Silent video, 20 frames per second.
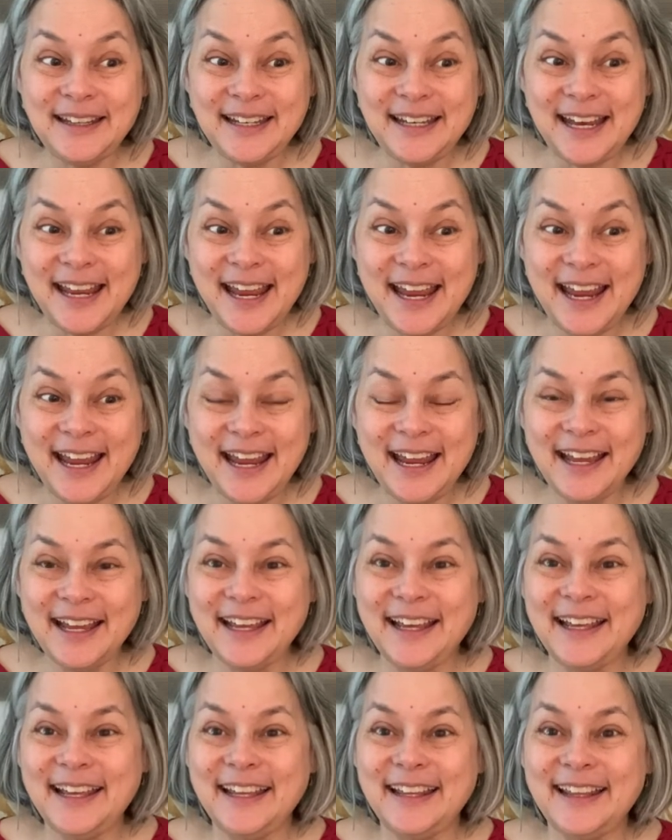the day,
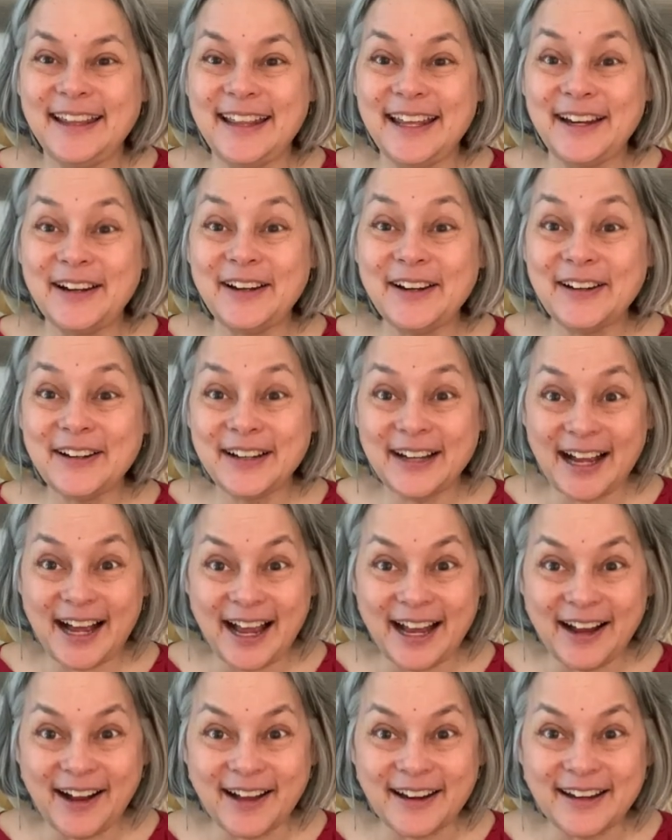there
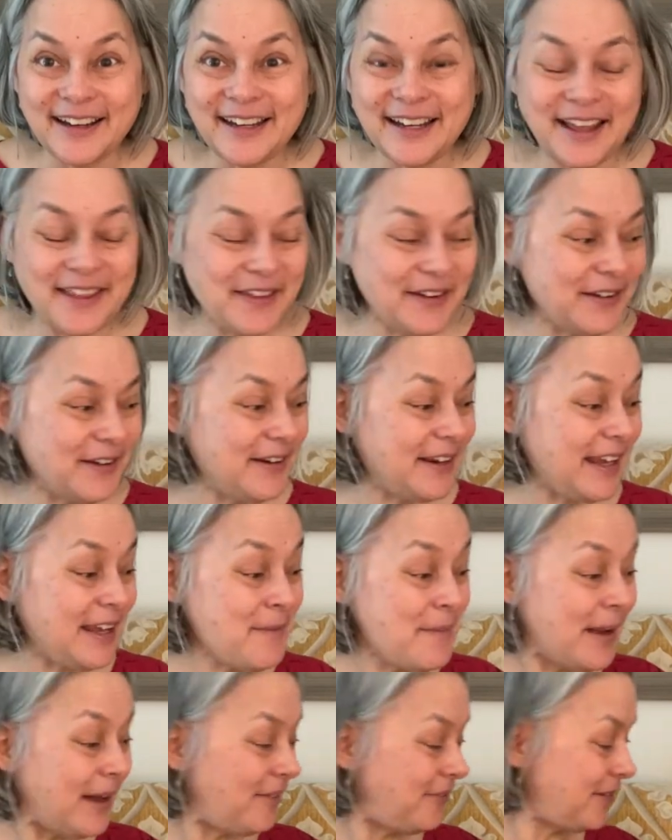I got another
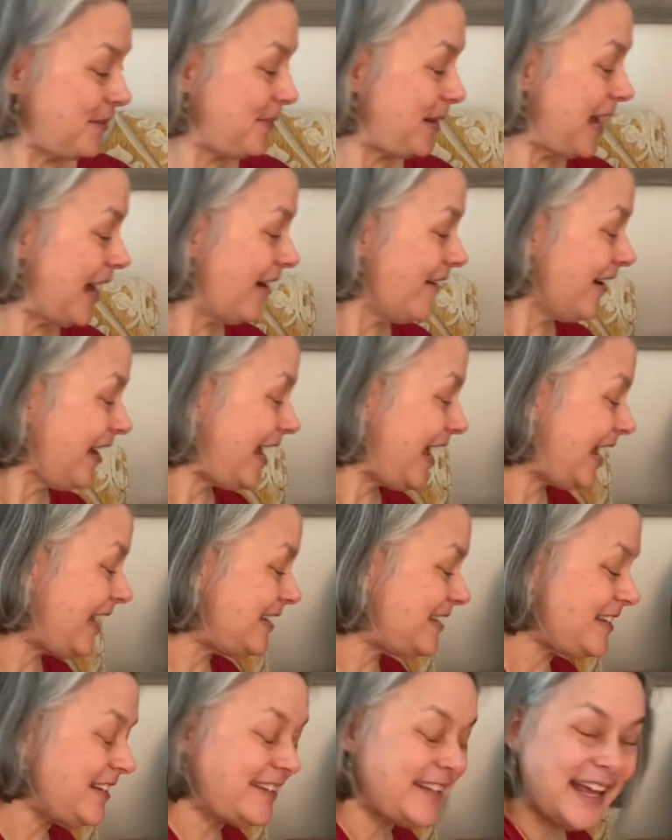email from Carrie, and
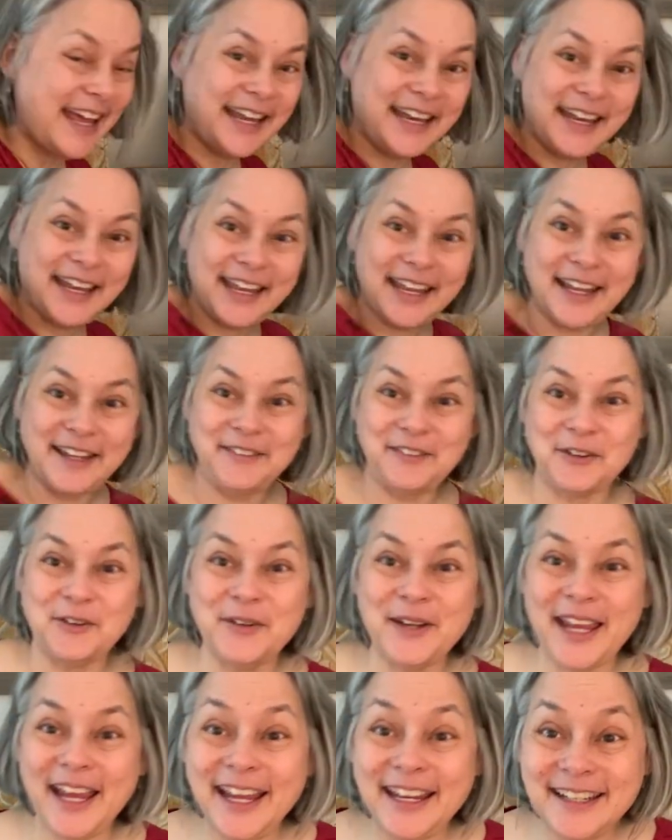she said, it's
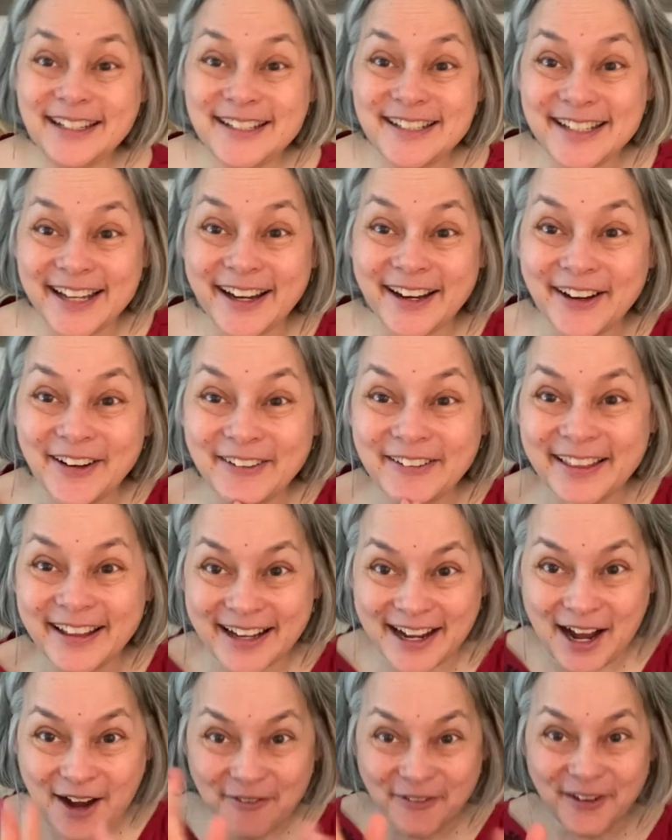okay to share the
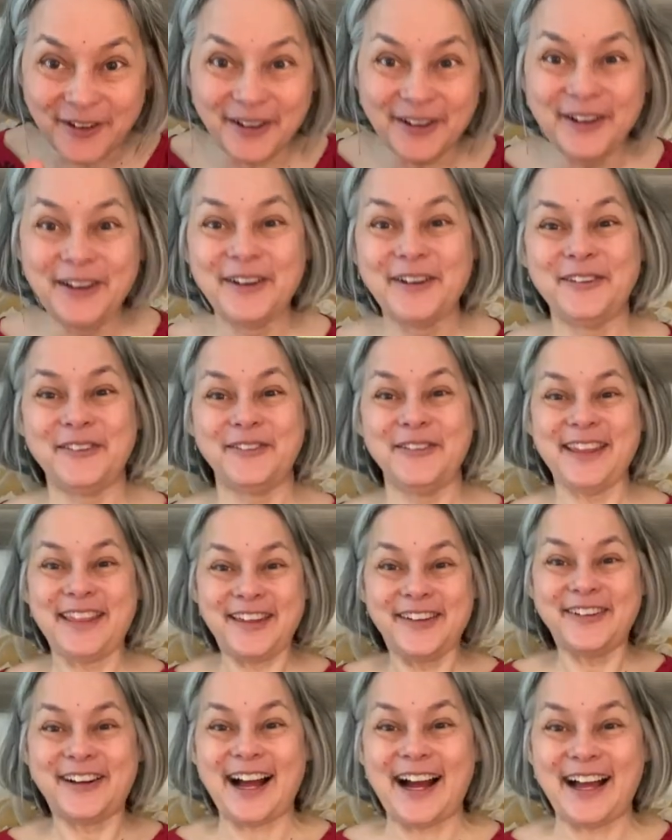cover with
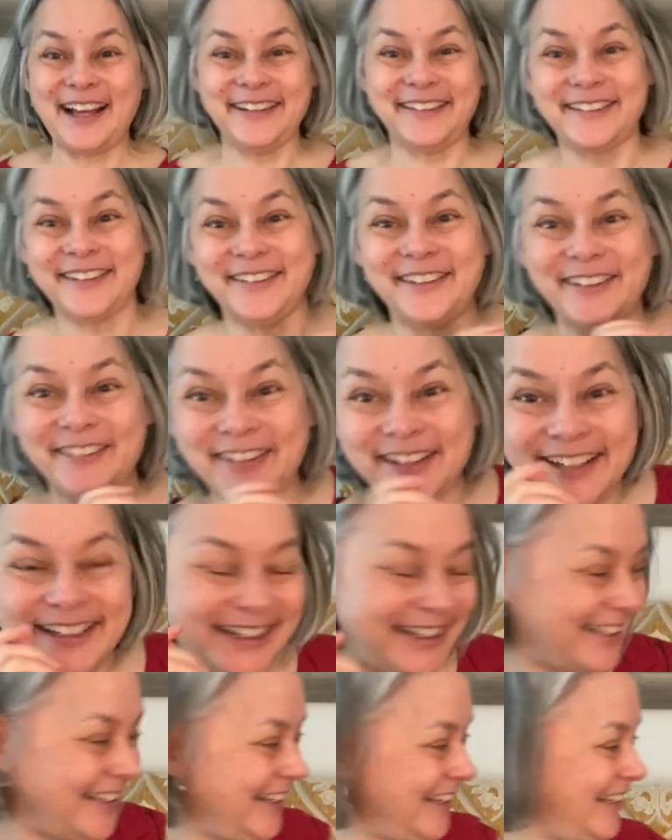you guys. So
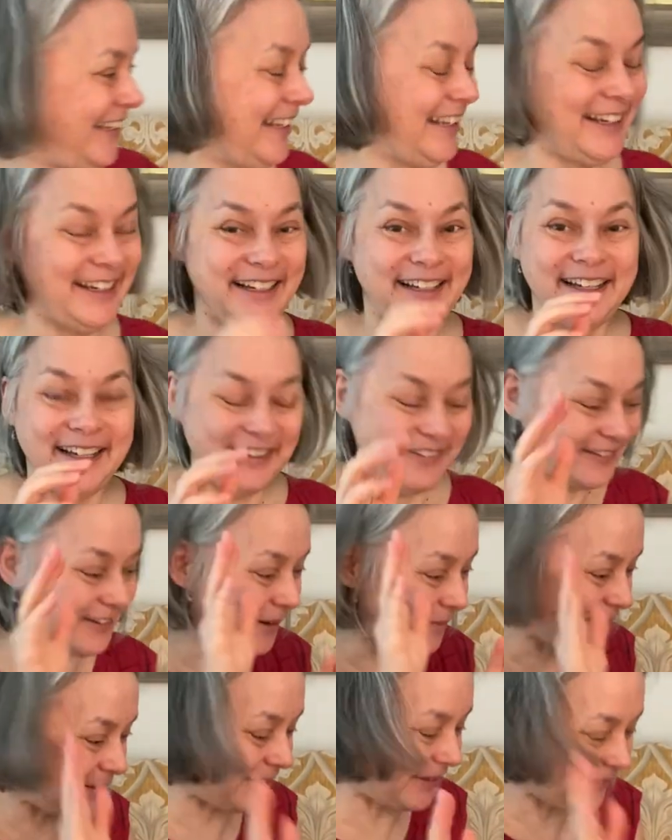
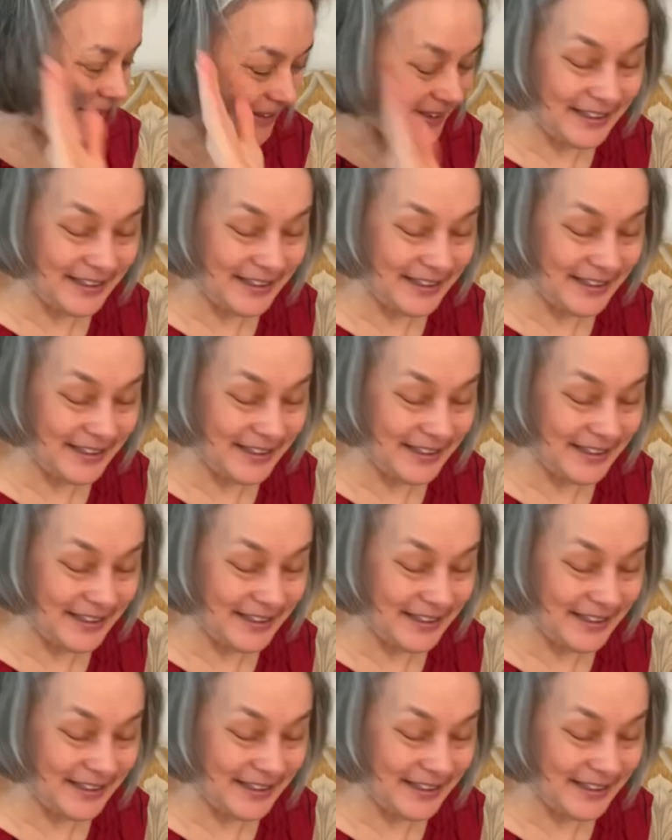drum roll.